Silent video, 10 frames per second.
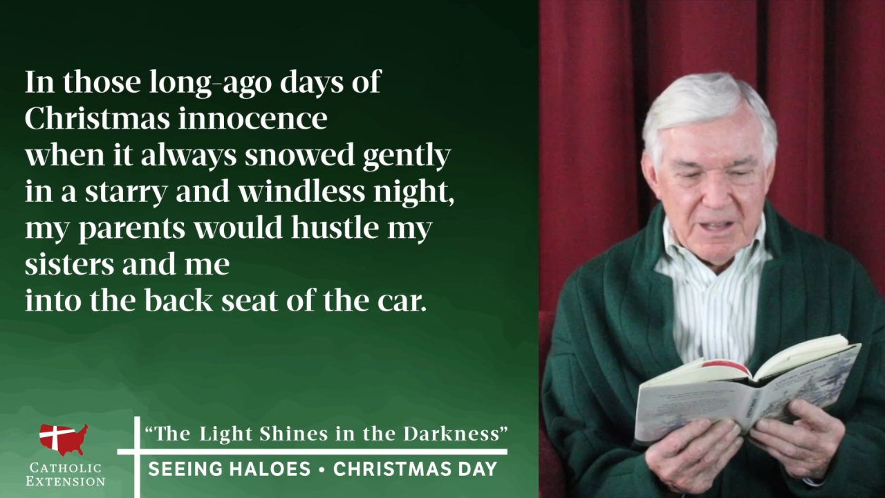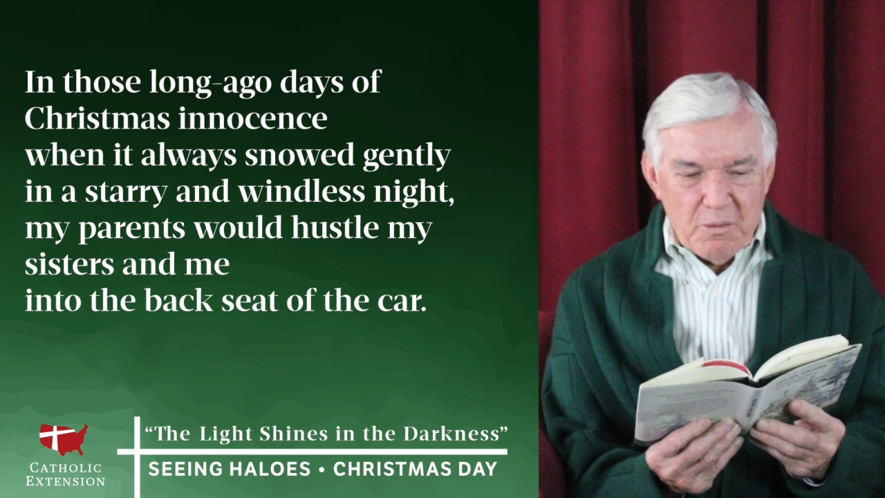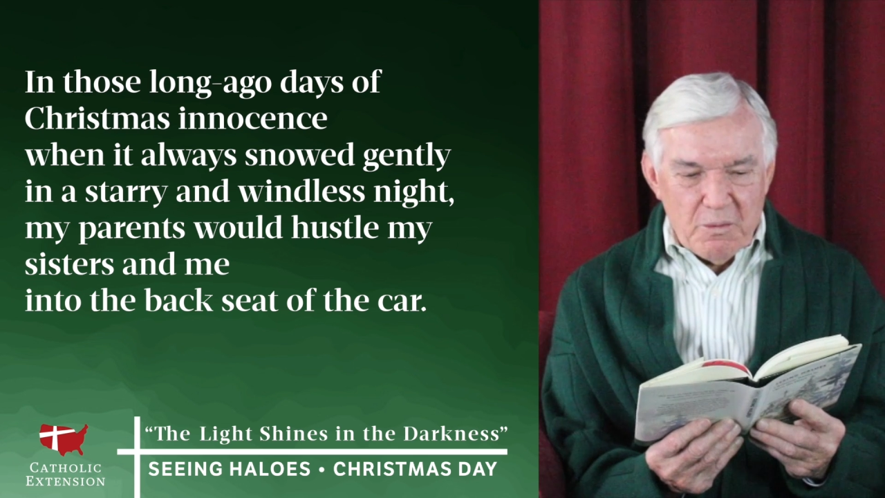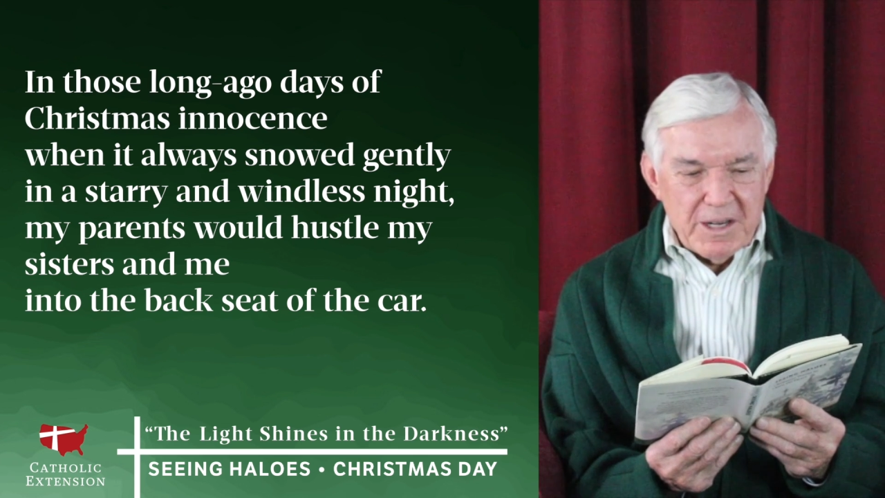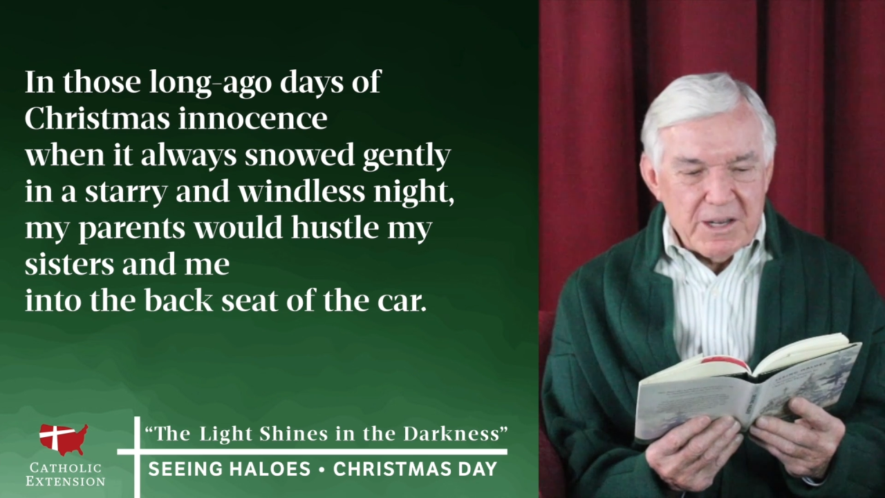
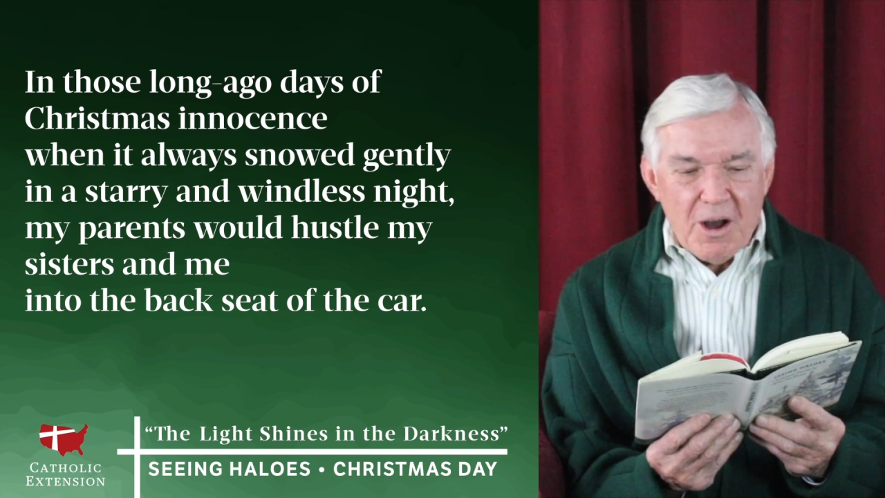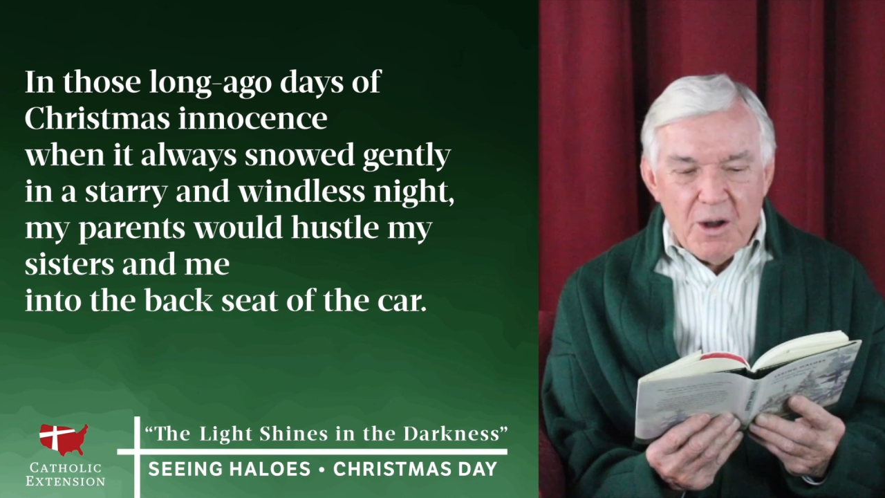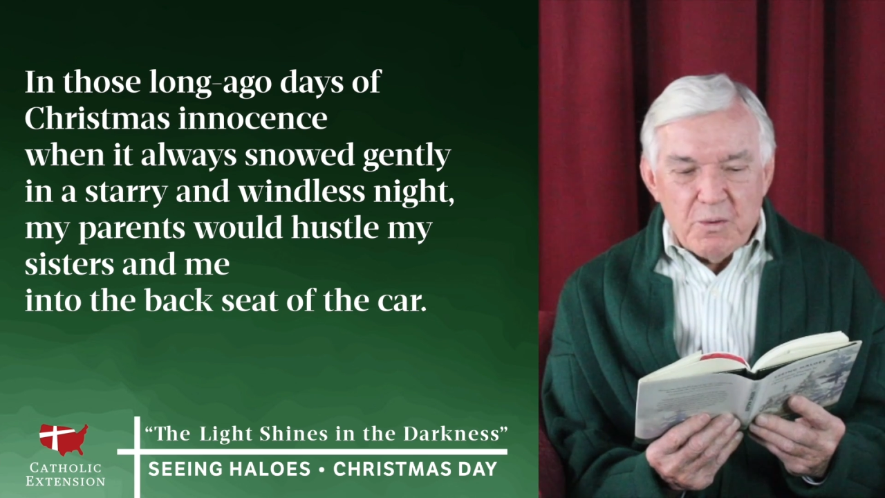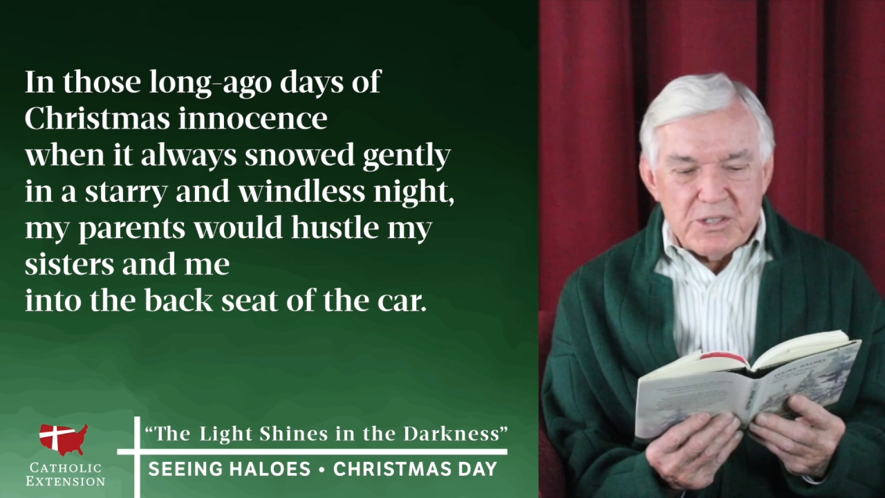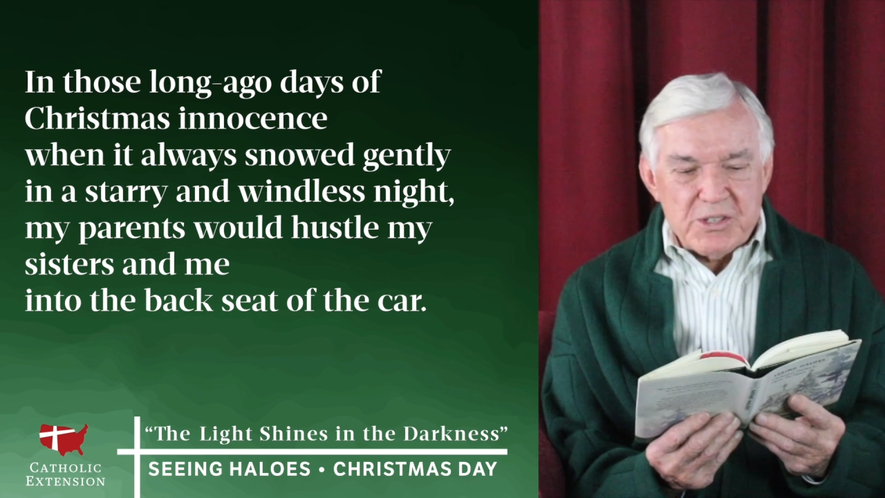when it
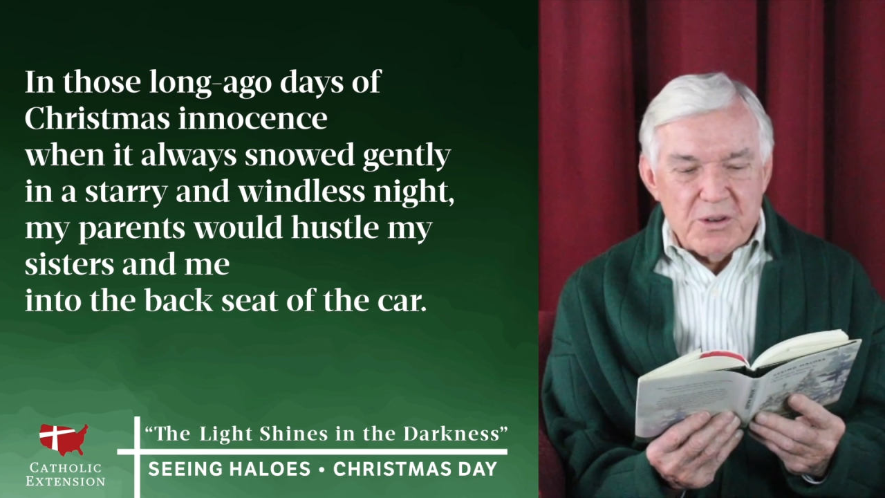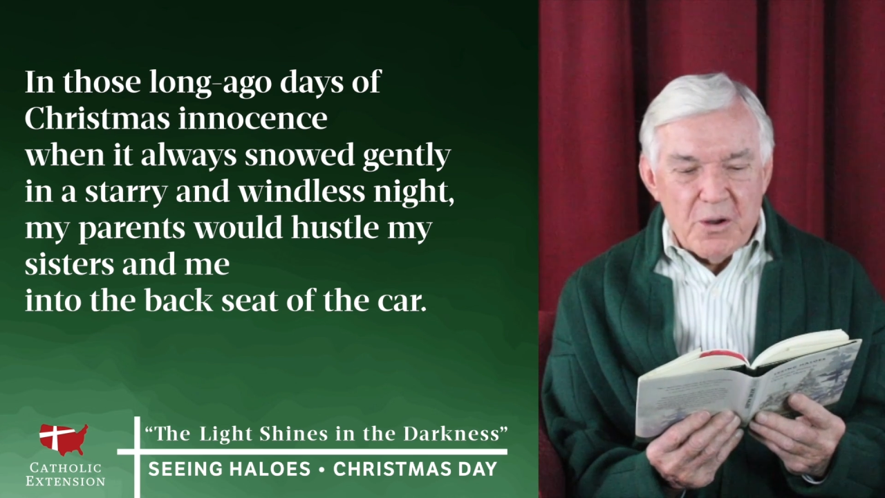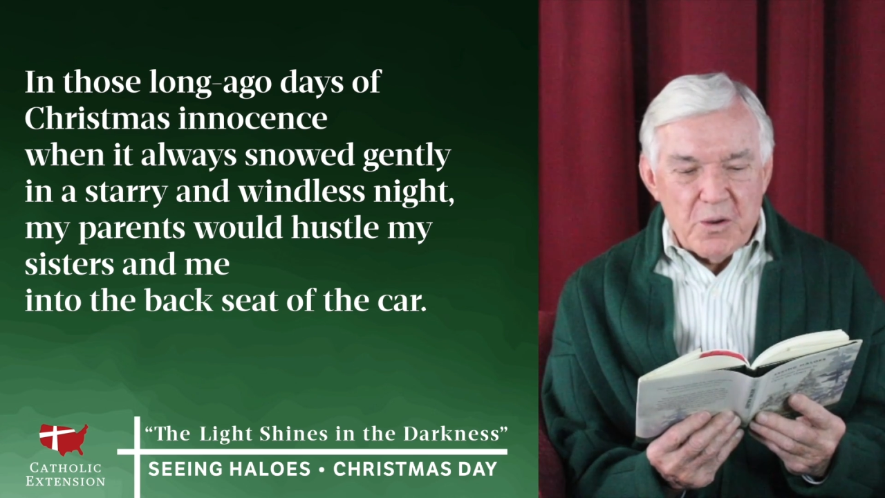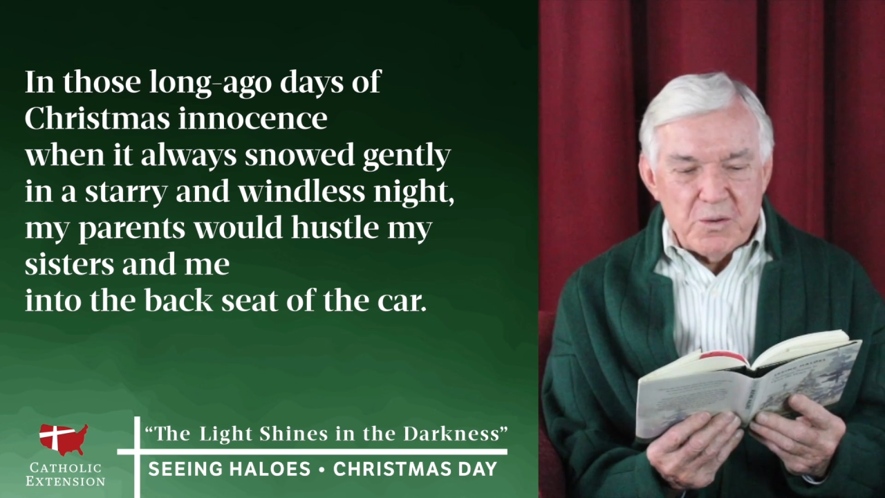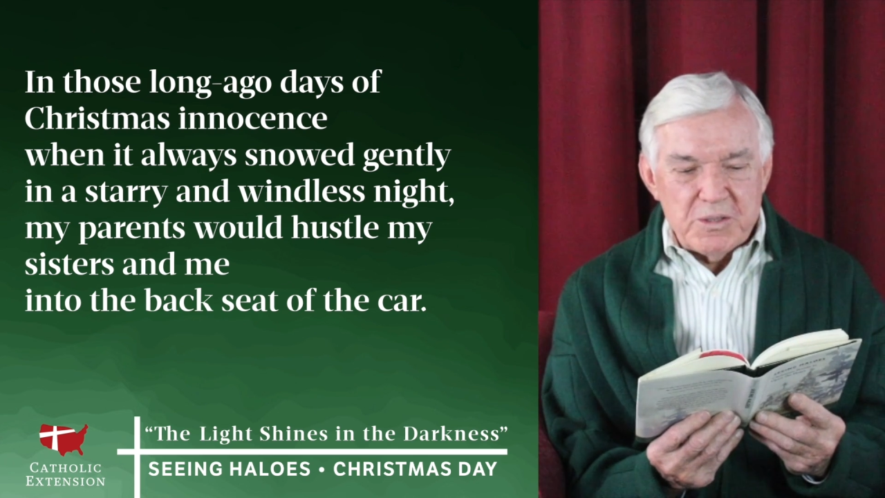always
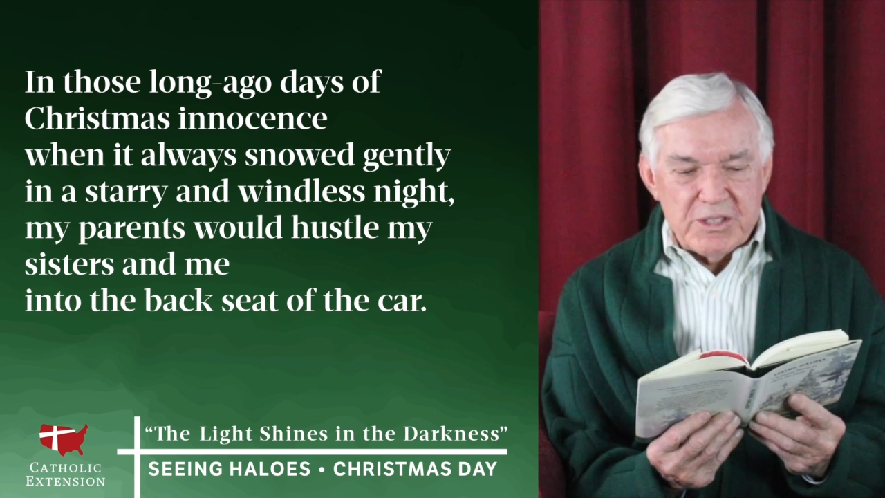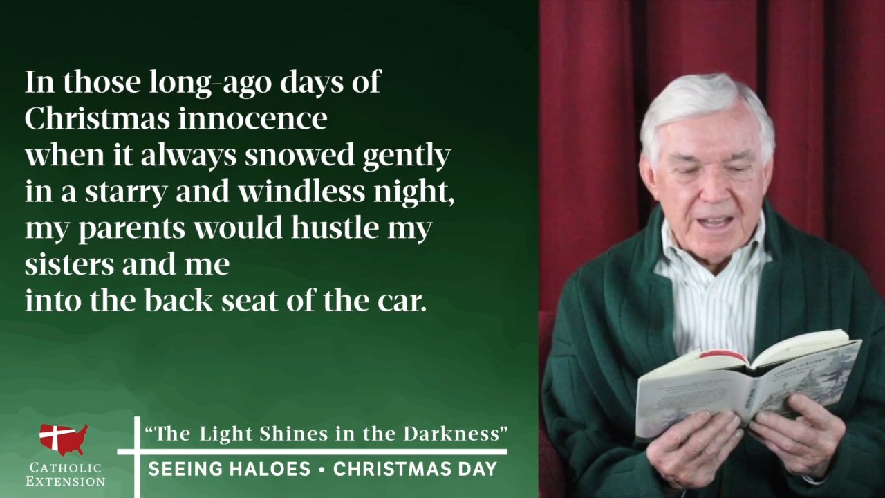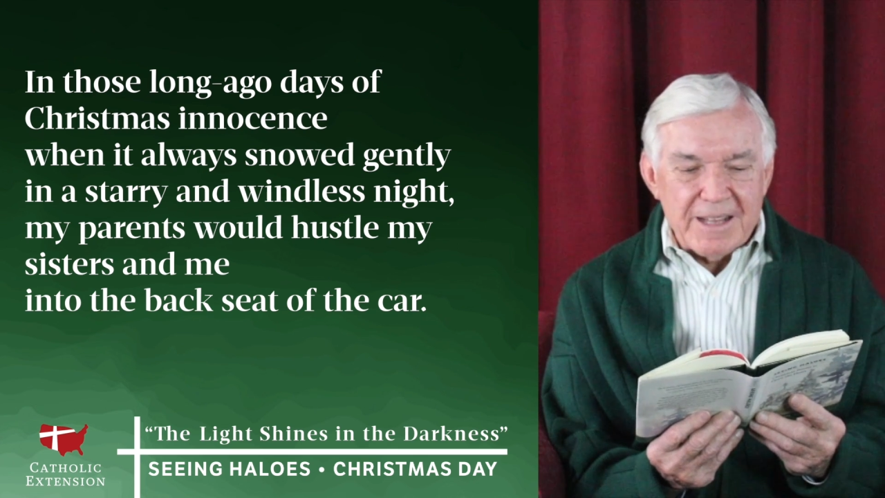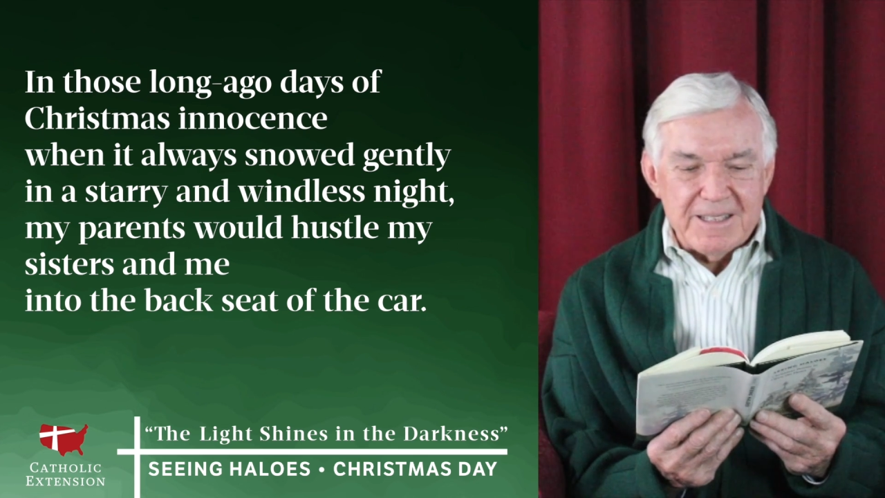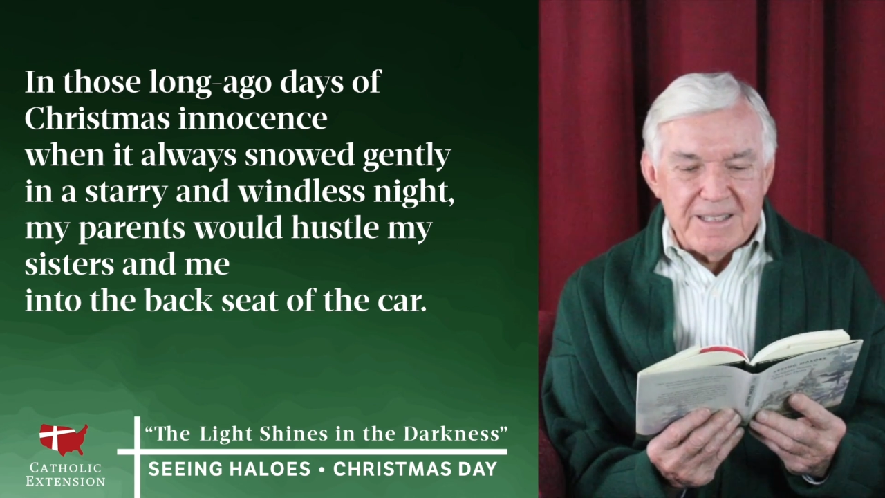snowed
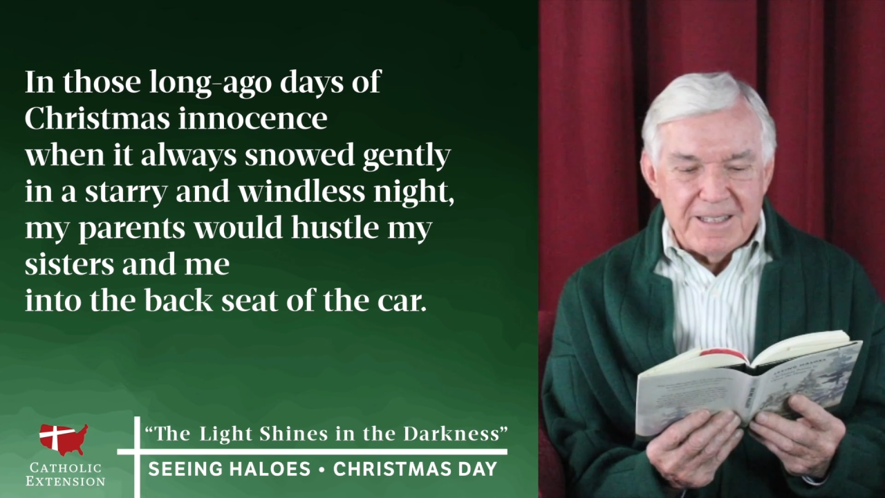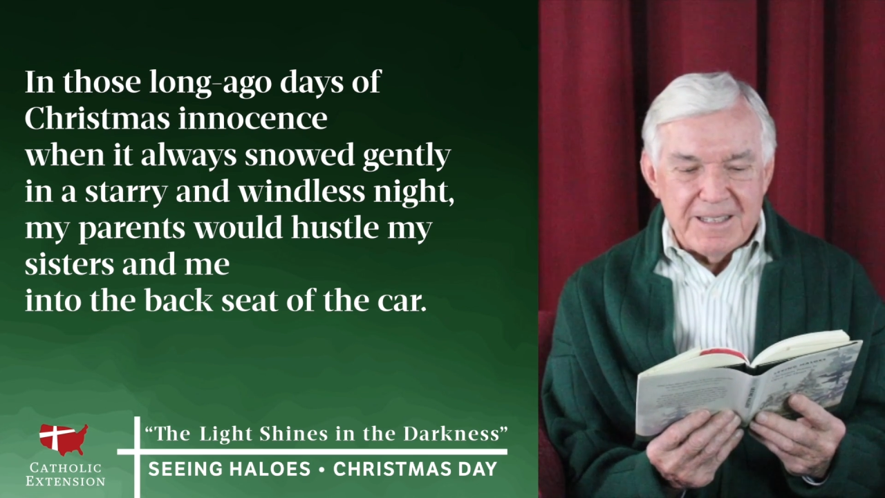gently